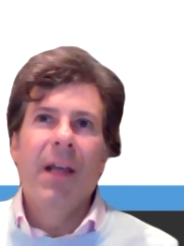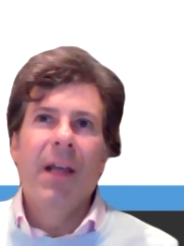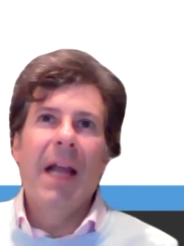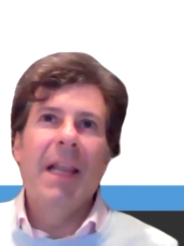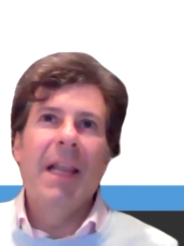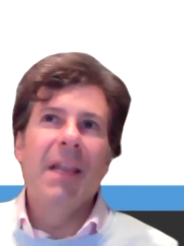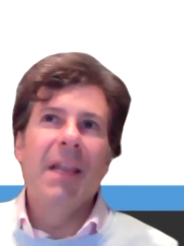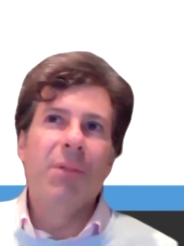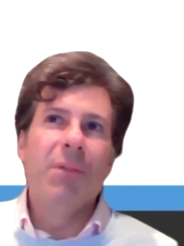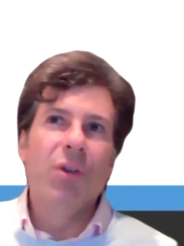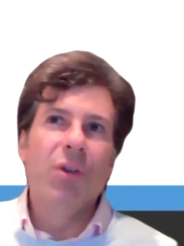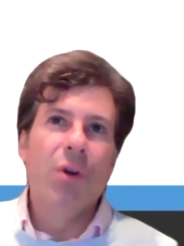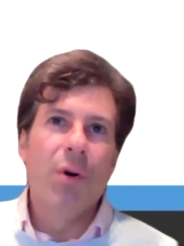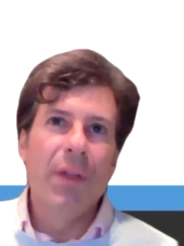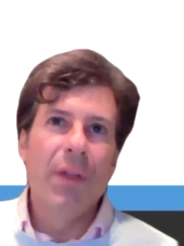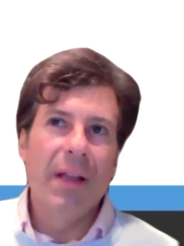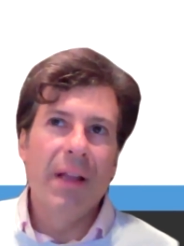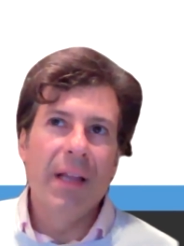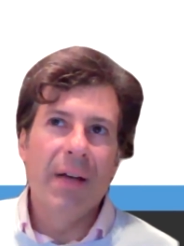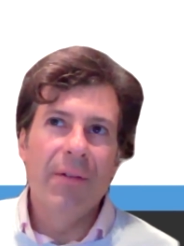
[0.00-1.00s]
Anything below
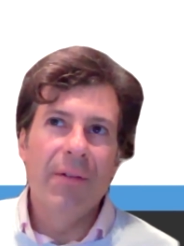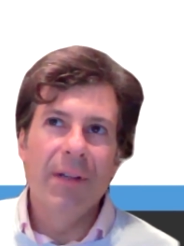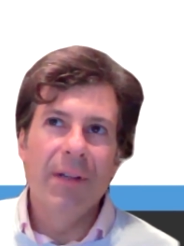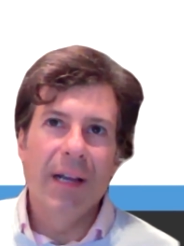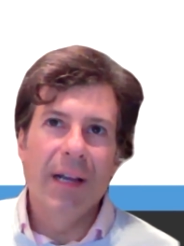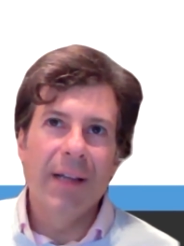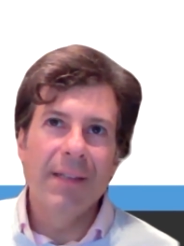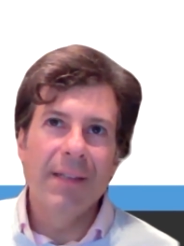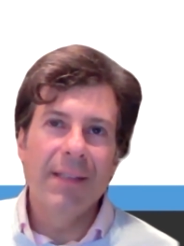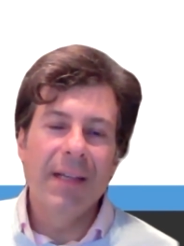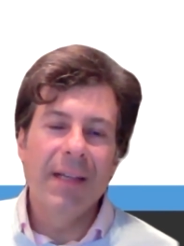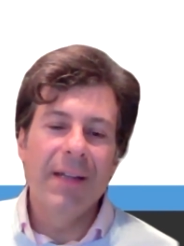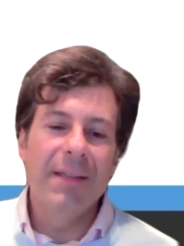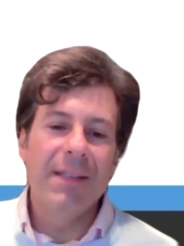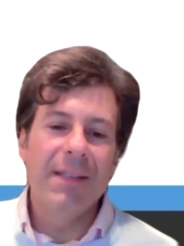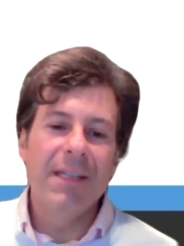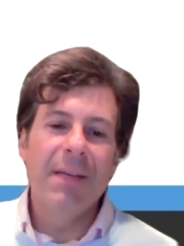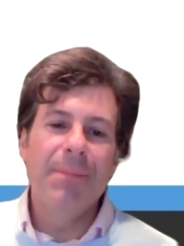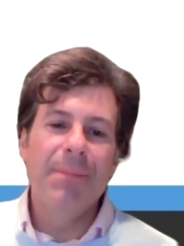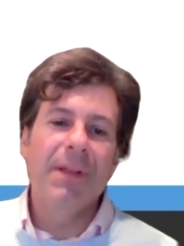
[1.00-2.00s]
that level, like I said,
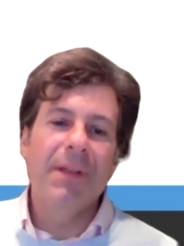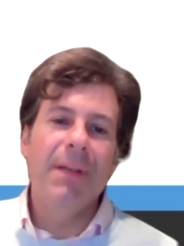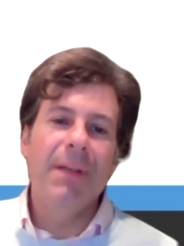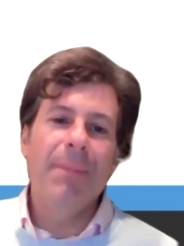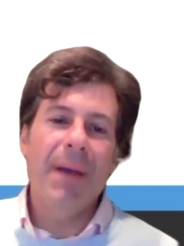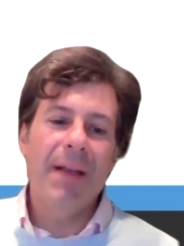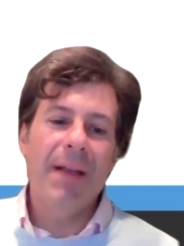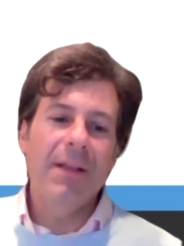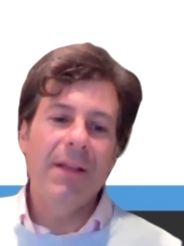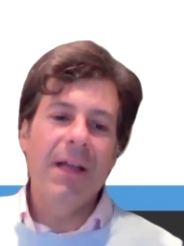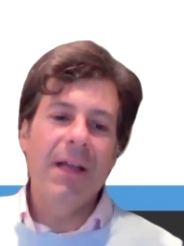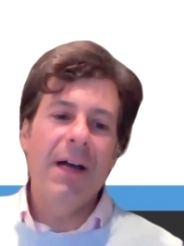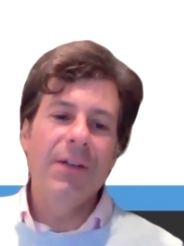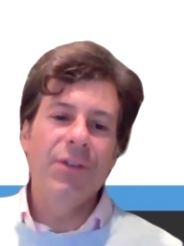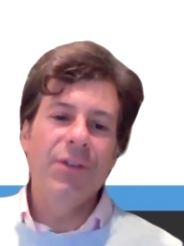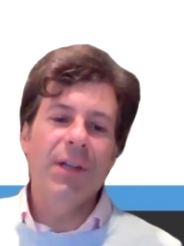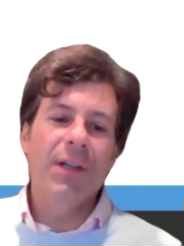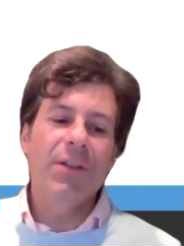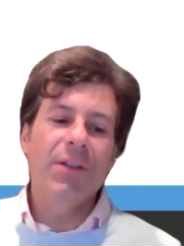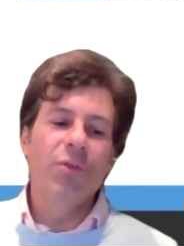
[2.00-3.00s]
is typically
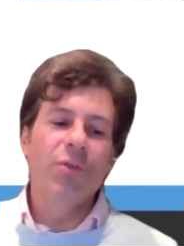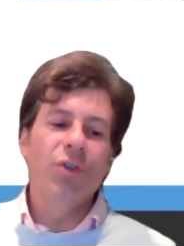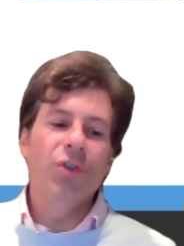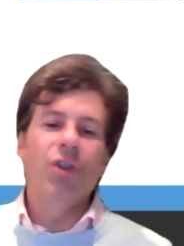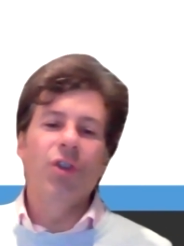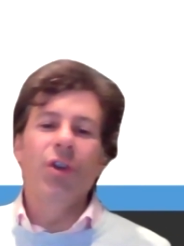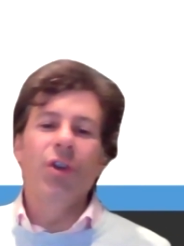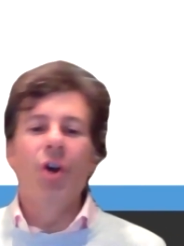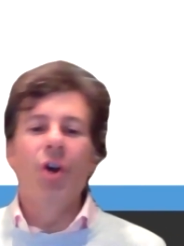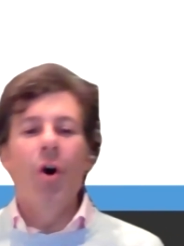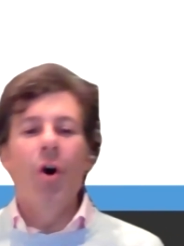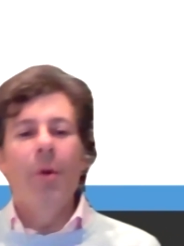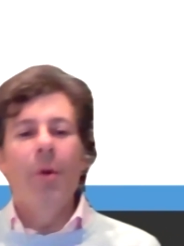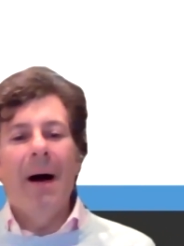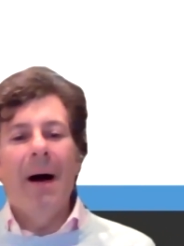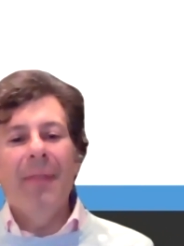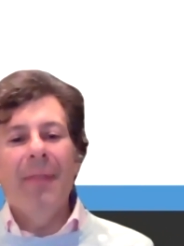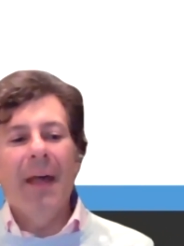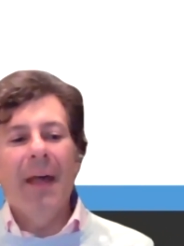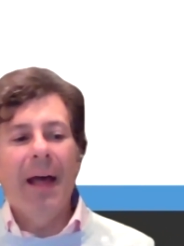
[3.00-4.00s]
pathologic. You should know about